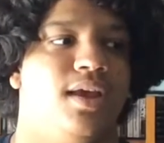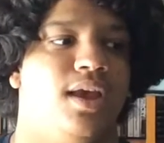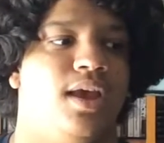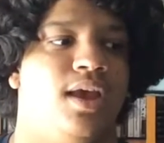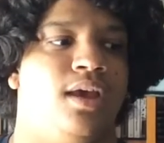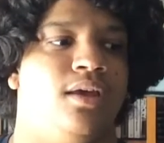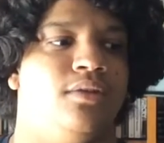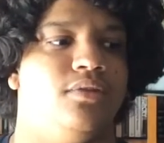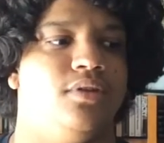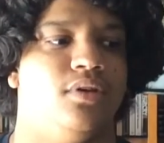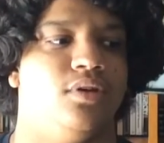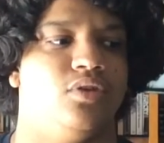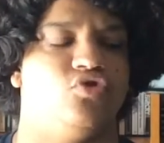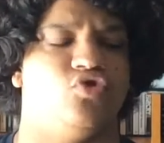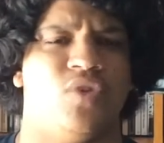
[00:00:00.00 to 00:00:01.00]
And
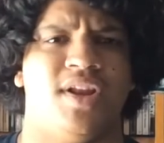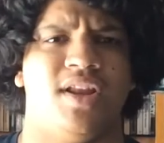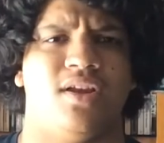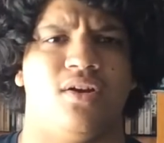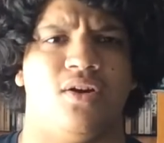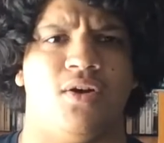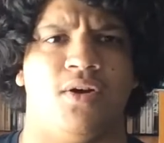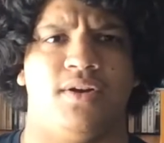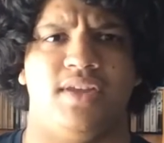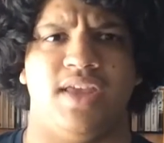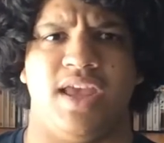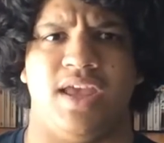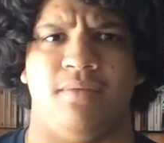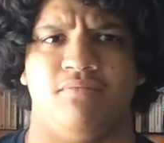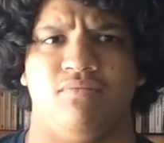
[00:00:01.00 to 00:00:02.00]
the trading card
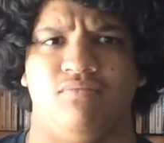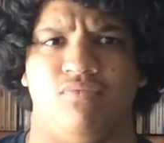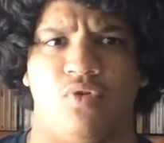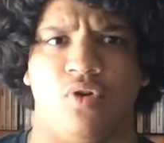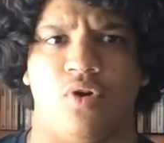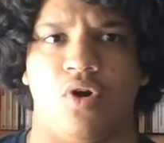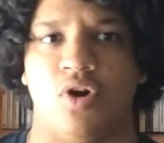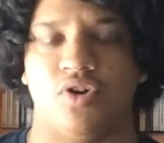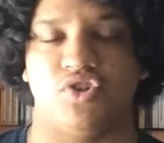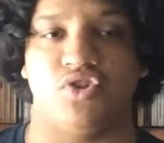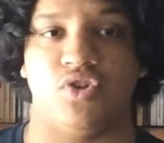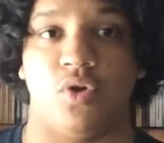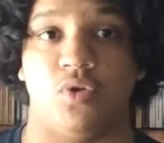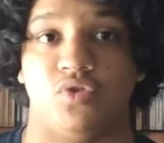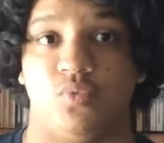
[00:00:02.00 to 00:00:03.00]
game, or
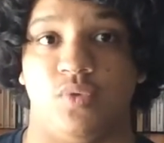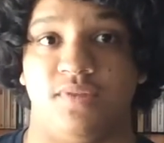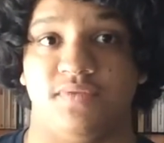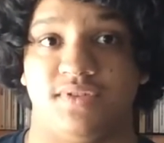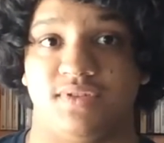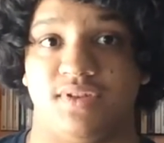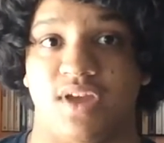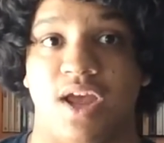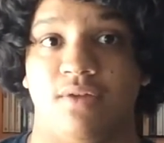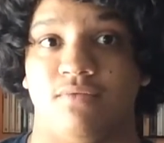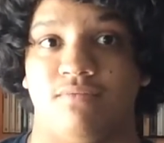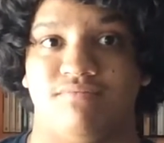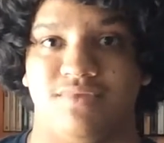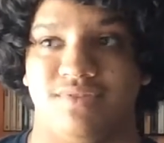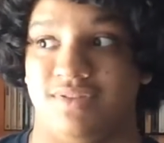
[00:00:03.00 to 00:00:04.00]
Hearthstones with
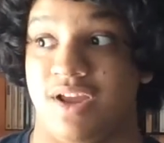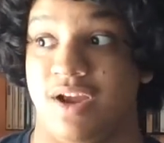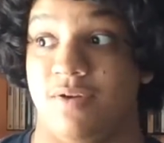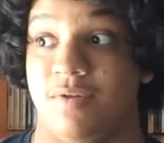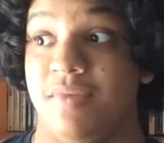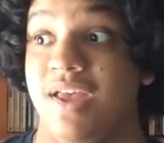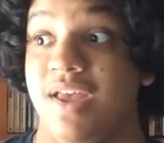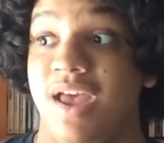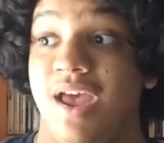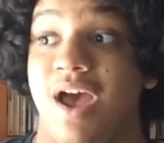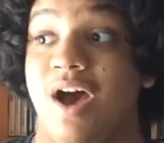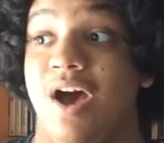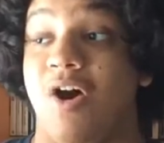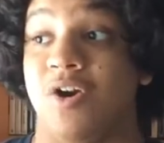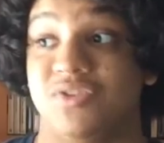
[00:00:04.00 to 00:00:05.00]
Skyrim.
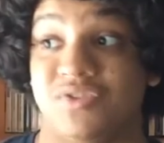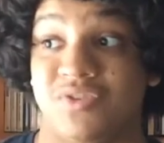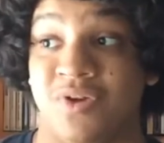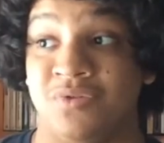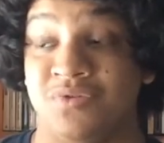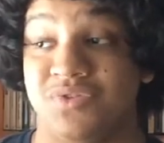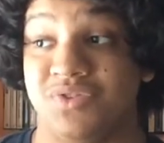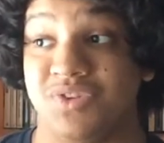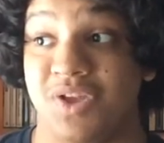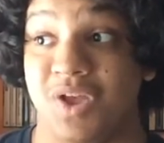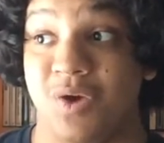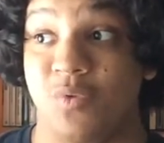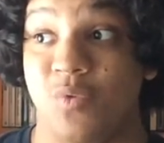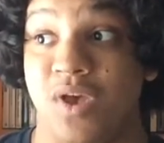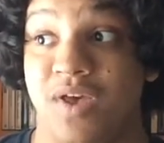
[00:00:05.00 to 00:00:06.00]
Hearthstones
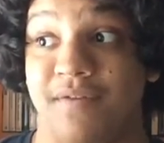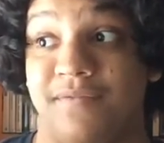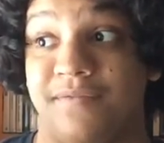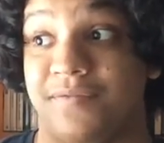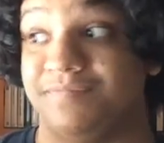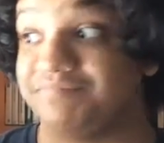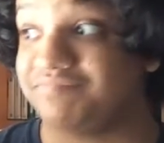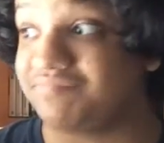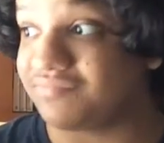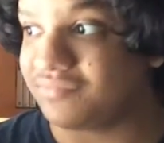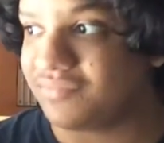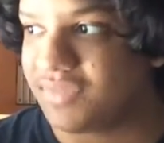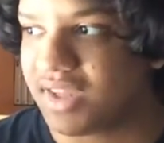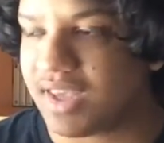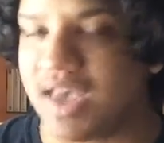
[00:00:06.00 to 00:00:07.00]
with
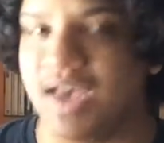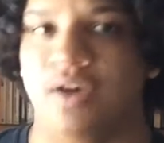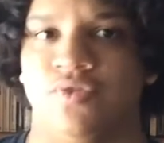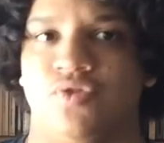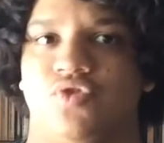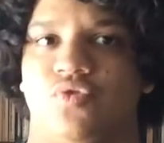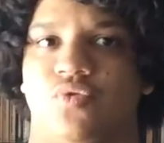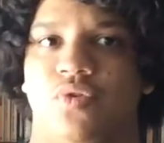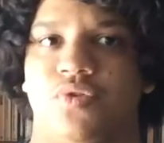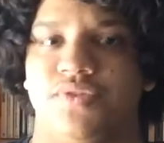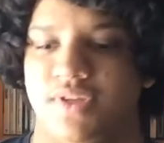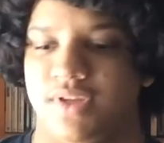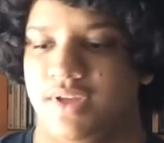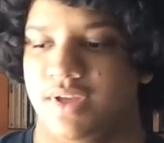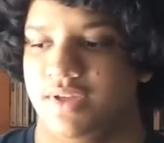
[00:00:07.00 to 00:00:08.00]
Elder
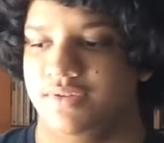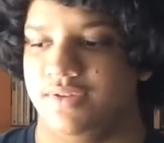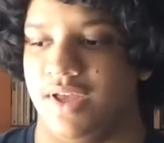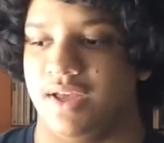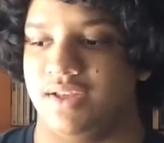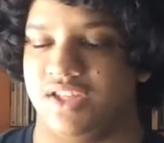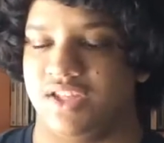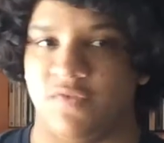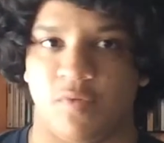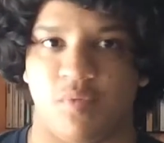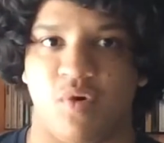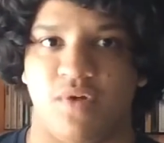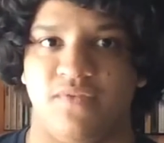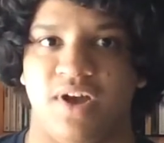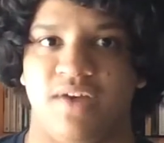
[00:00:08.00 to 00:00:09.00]
Scrolls. So yeah,
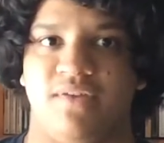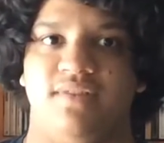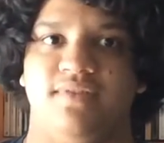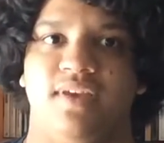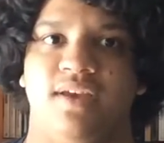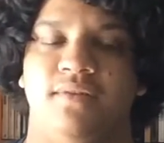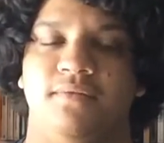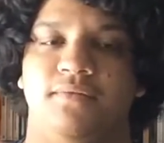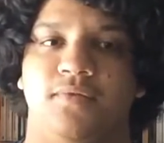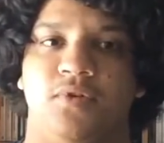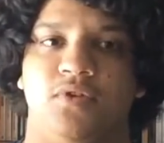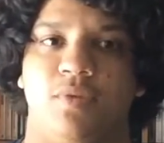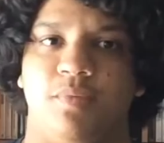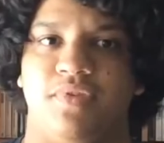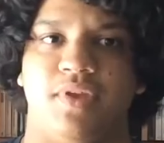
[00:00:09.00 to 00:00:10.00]
7.5 out of 10
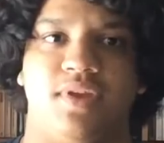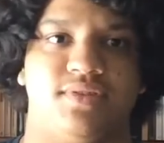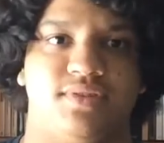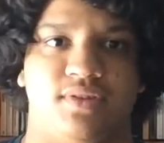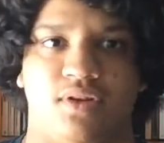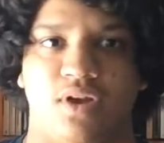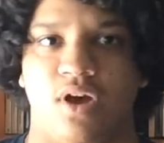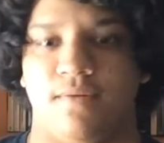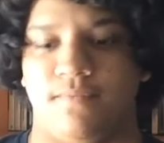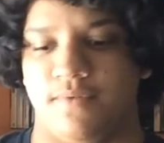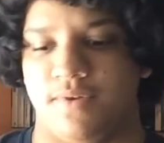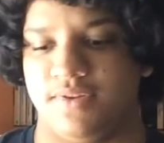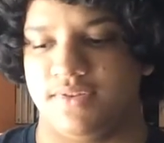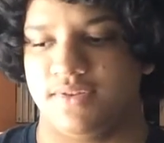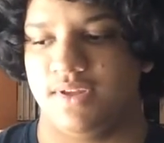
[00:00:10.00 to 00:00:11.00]
for the Bethesda
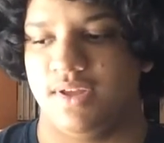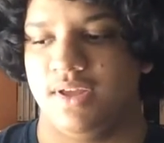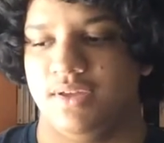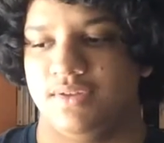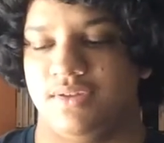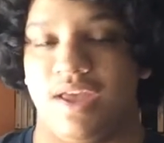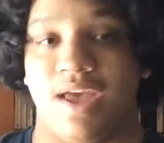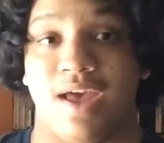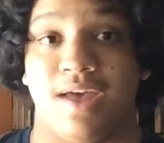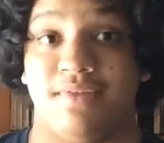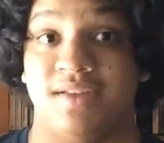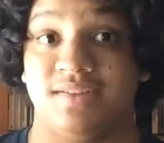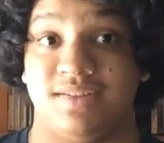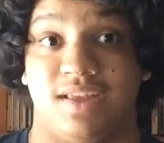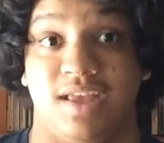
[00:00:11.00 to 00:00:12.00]
conference. So yeah,
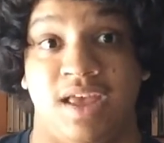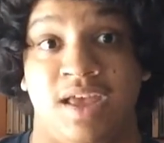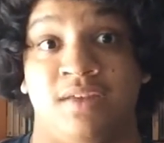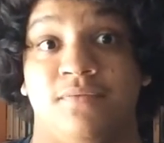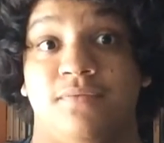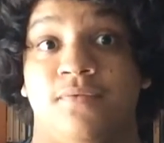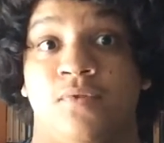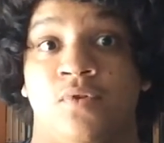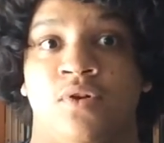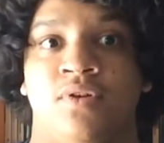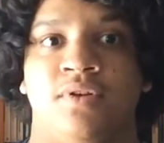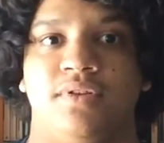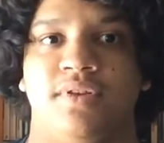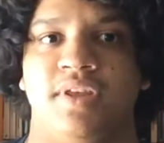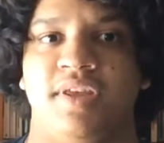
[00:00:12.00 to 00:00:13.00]
that's it
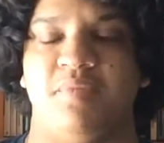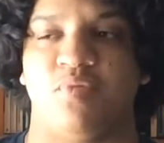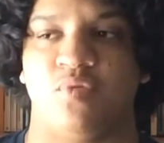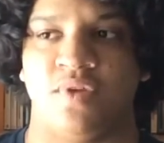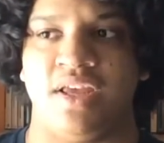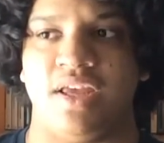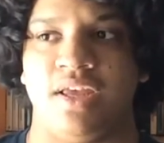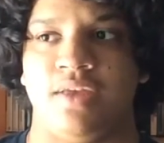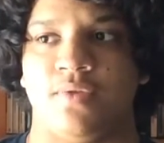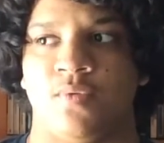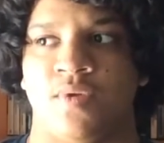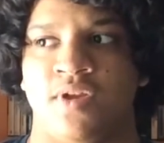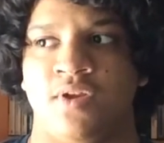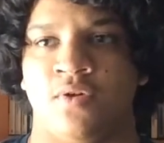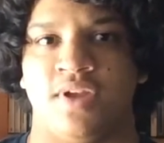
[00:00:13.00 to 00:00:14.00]
for the
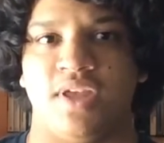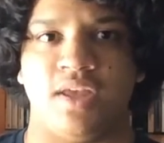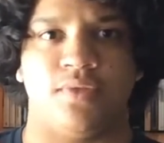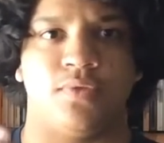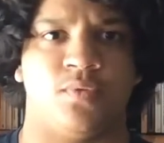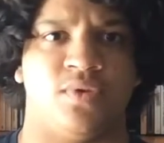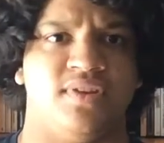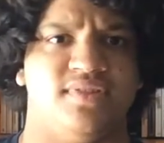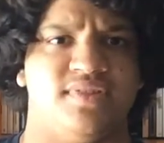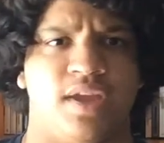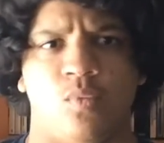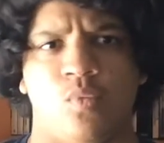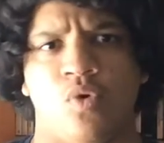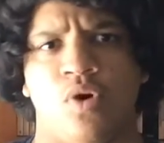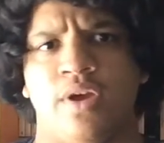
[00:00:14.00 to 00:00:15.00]
pre-E3 or E3 Day
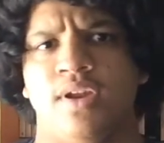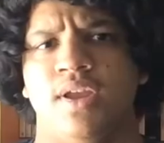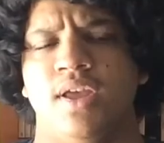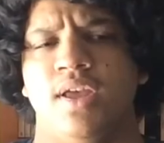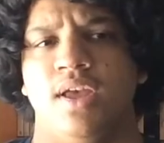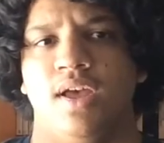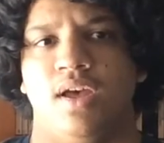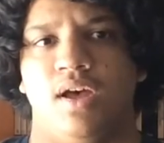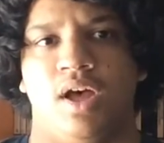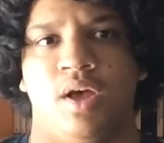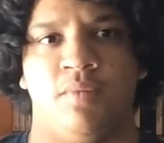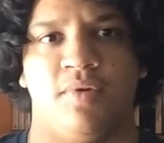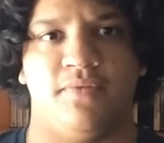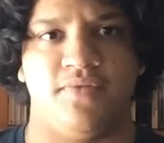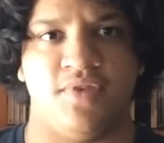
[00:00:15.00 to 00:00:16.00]
1
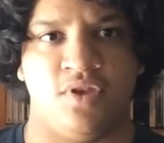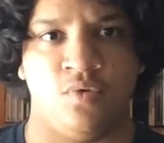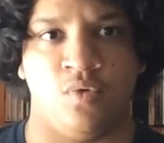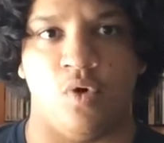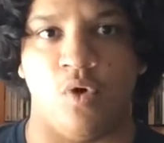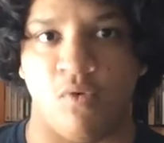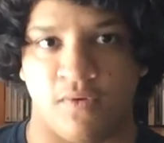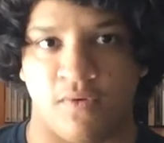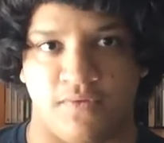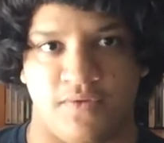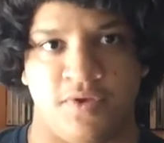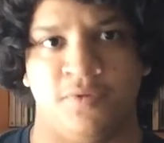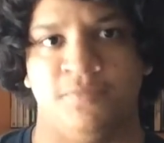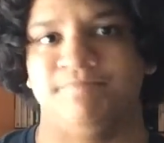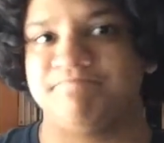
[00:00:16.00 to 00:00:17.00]

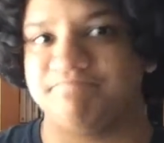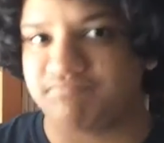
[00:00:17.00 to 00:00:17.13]
overview.